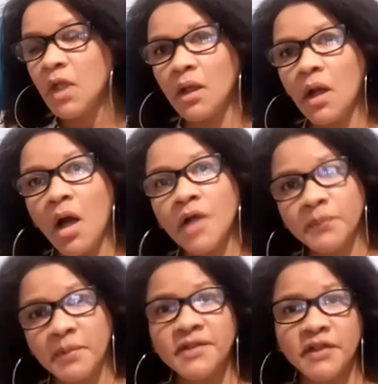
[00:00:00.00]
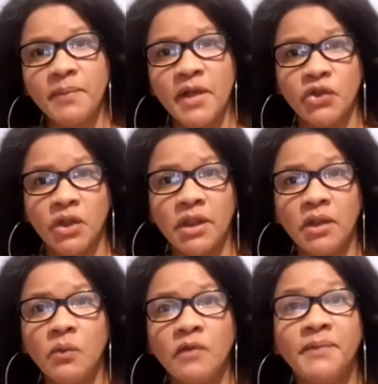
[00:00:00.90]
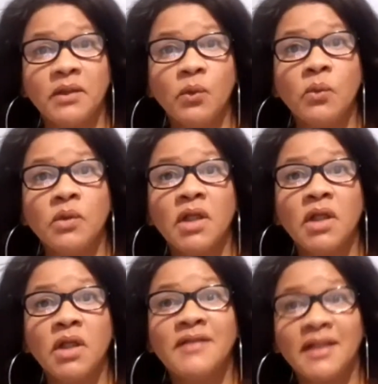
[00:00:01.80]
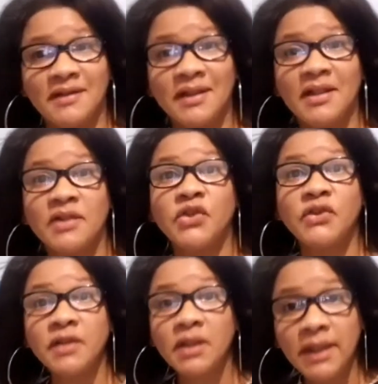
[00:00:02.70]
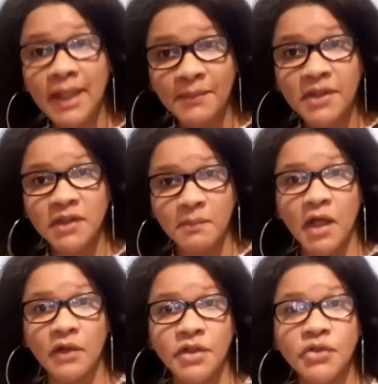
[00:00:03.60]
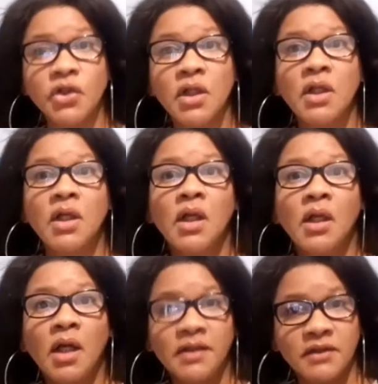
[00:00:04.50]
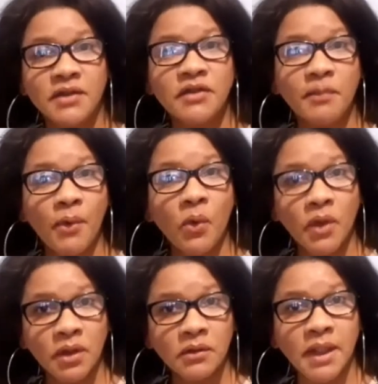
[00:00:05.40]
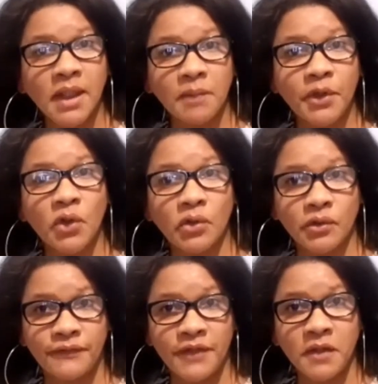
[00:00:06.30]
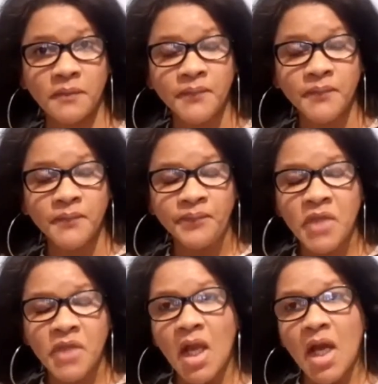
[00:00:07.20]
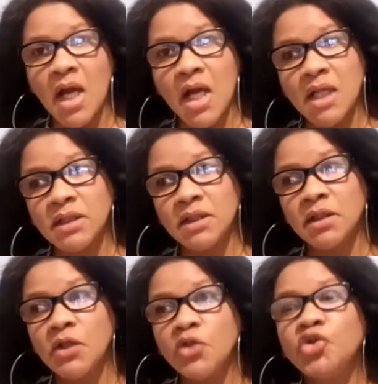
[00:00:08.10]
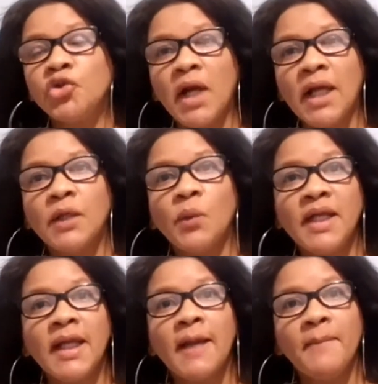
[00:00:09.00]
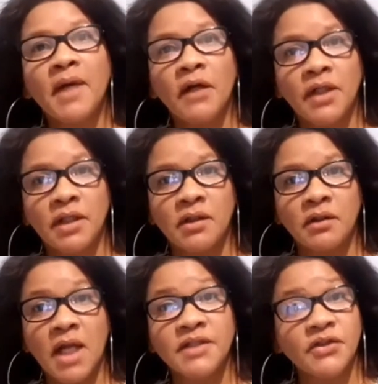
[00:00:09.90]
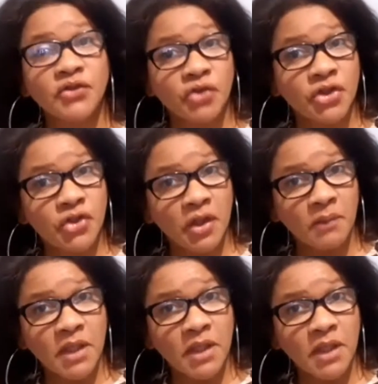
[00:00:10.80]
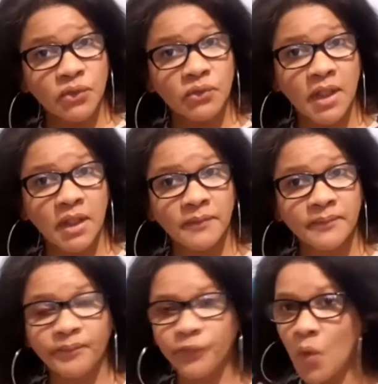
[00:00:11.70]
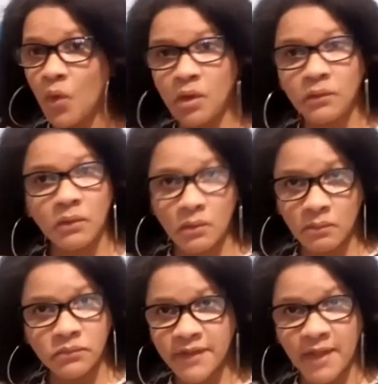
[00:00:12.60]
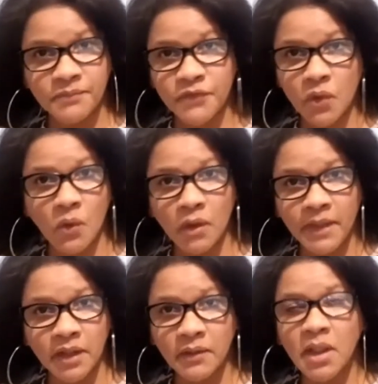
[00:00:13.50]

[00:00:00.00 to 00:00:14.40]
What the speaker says: husbands, especially who were addicted and still came into the marriage addicted to porn, looking at pornography, and trying when they get married. And this is Christian men too, right? All it happens to all men